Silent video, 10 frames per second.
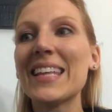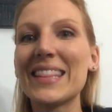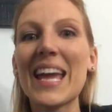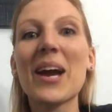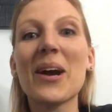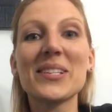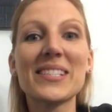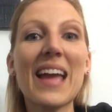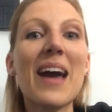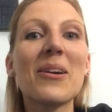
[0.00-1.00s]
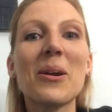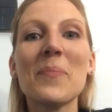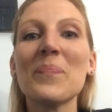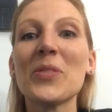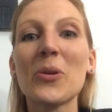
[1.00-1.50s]
that they are
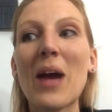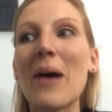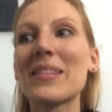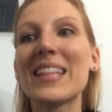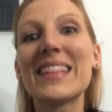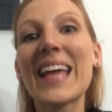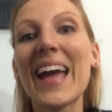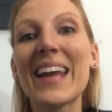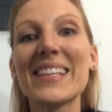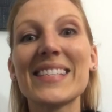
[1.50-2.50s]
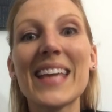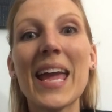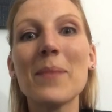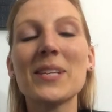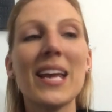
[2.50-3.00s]
scattered throughout, that they had
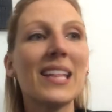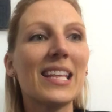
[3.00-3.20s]
escaped,